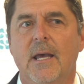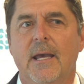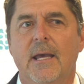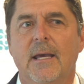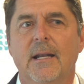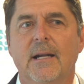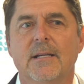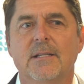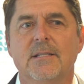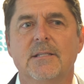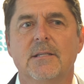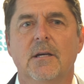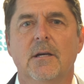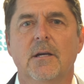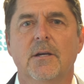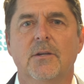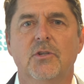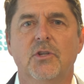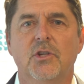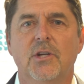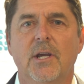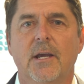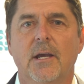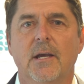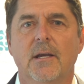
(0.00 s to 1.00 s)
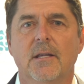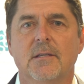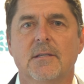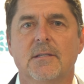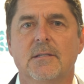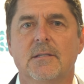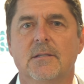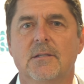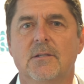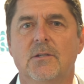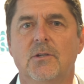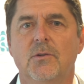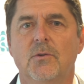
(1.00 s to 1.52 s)
and I saw a
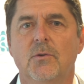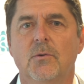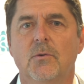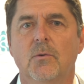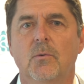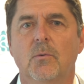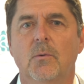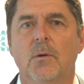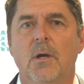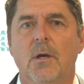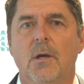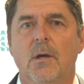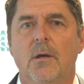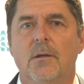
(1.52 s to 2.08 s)
chance to